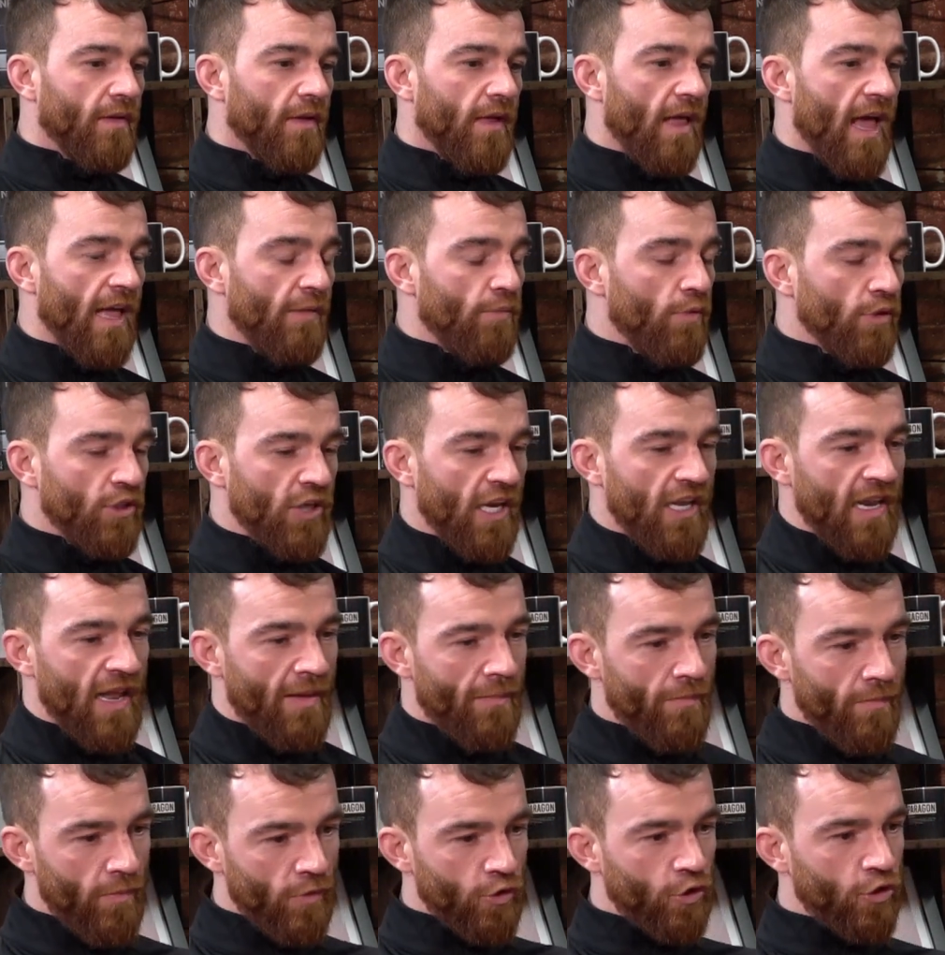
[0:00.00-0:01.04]
I'm not saying
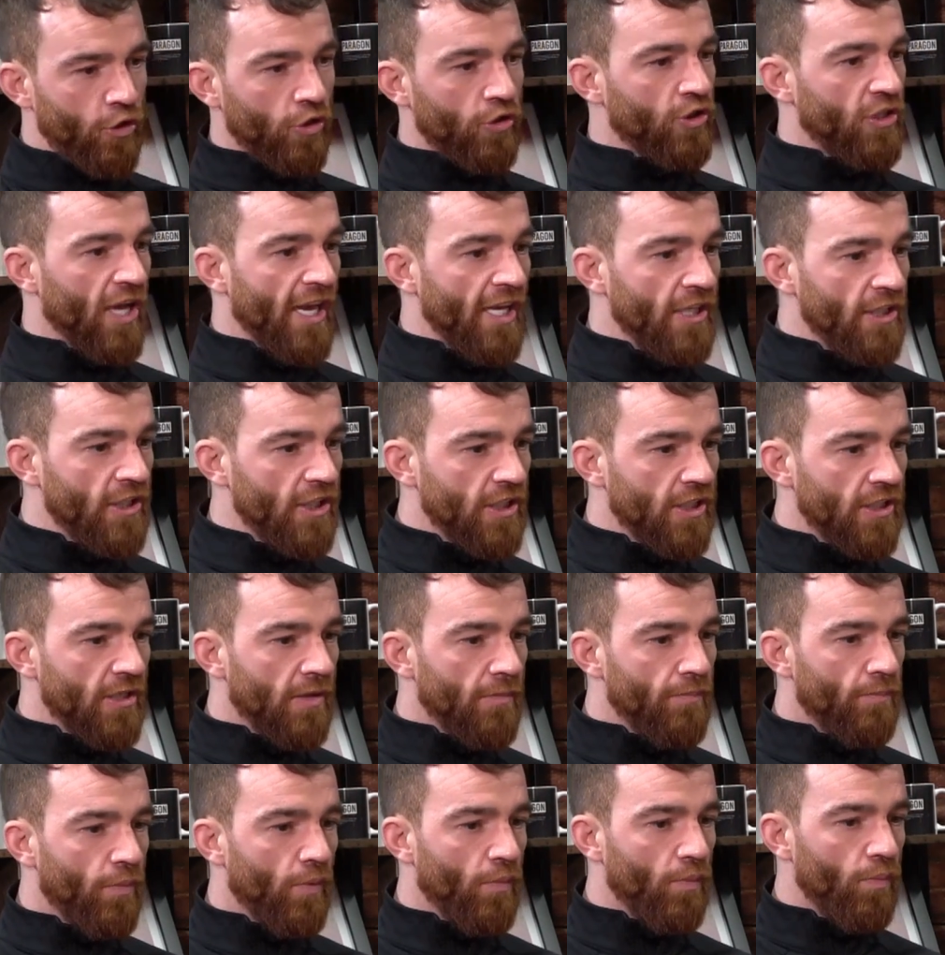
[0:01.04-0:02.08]
I'm a success,
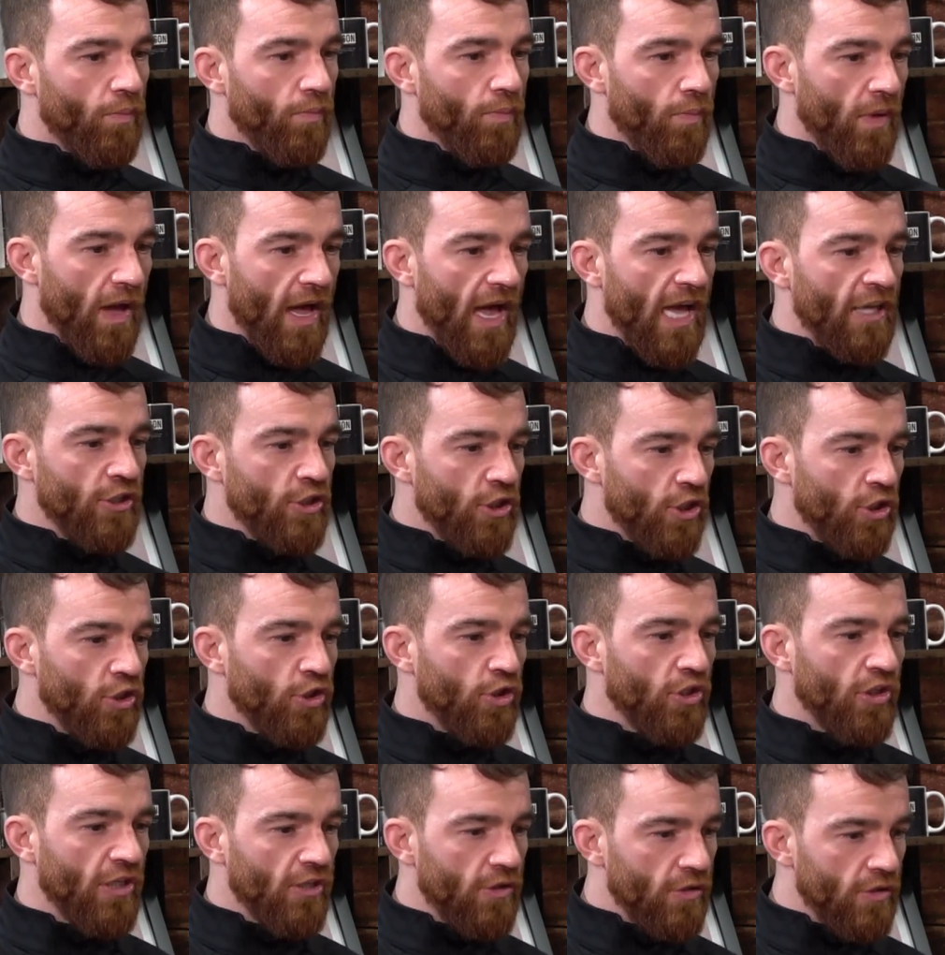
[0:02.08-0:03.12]
but as you
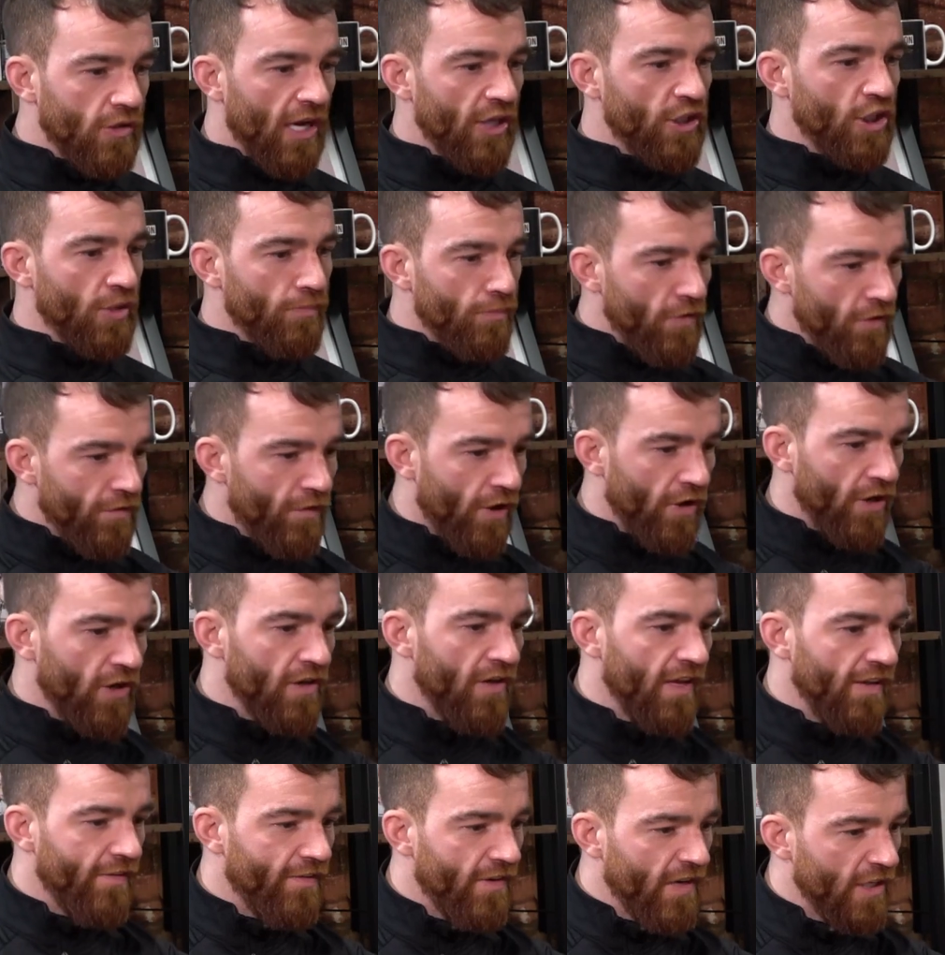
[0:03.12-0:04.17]
move on in
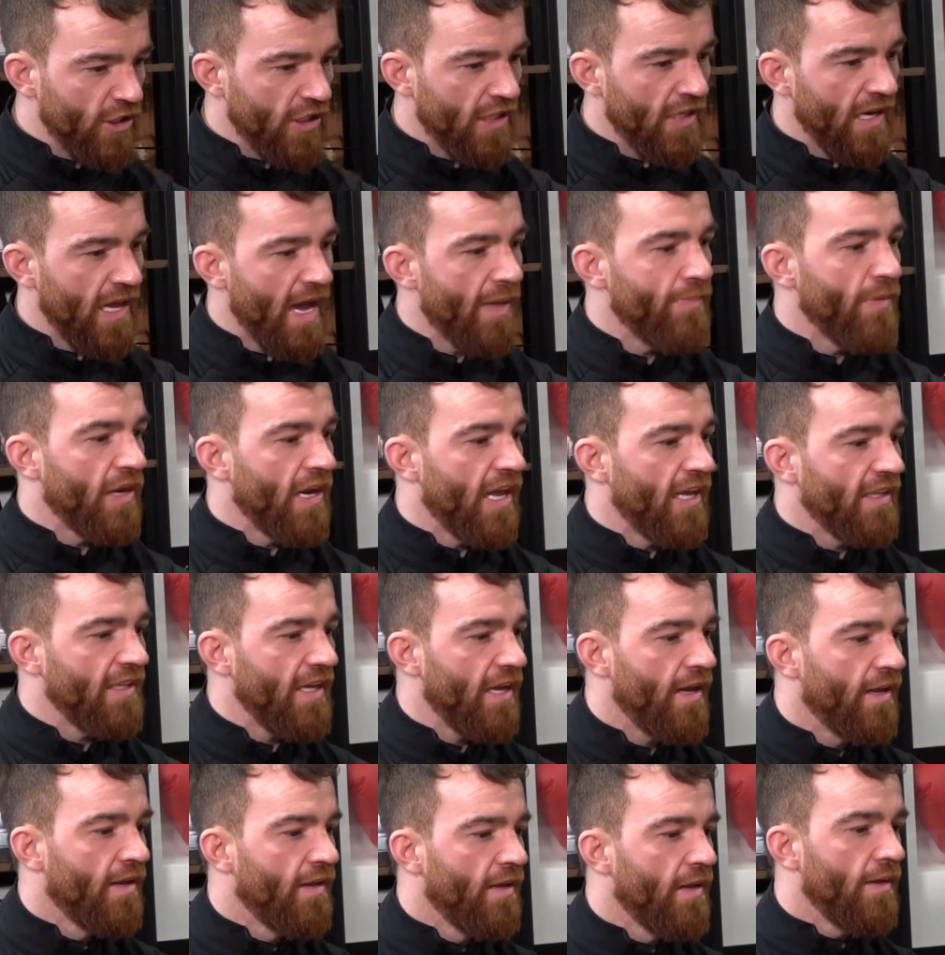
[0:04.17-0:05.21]
life and as you climb the
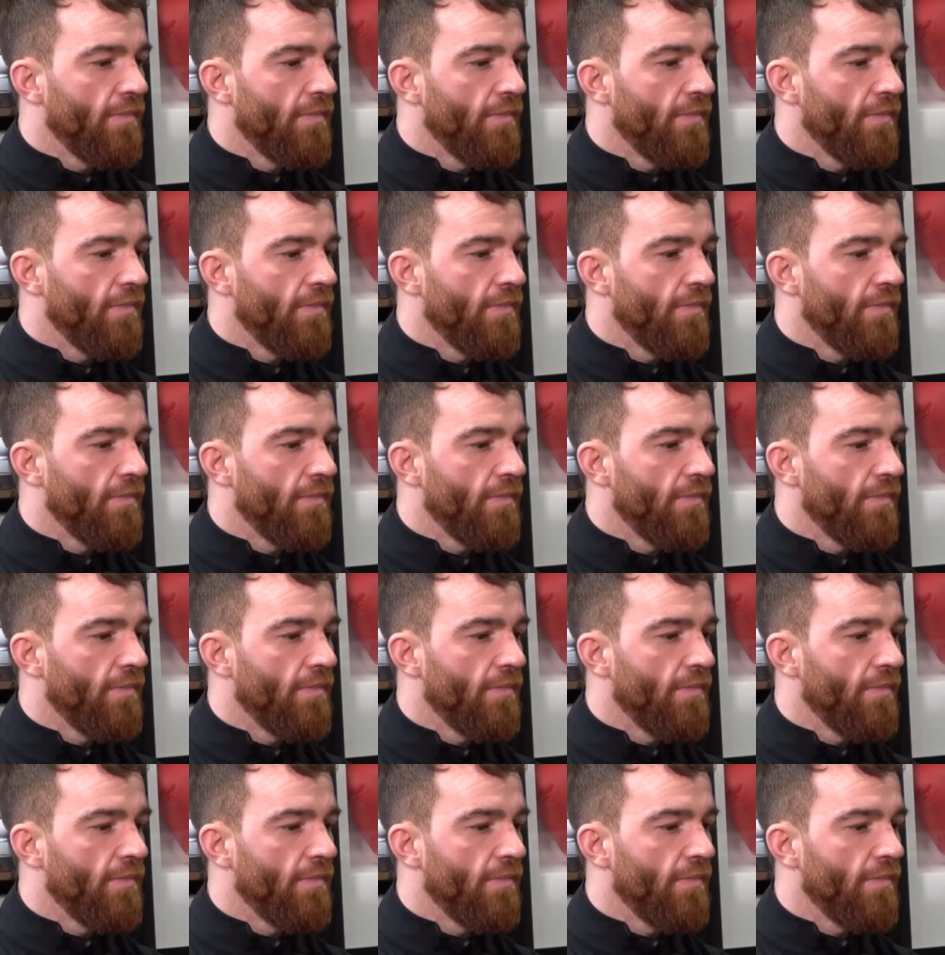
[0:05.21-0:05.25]
ladder,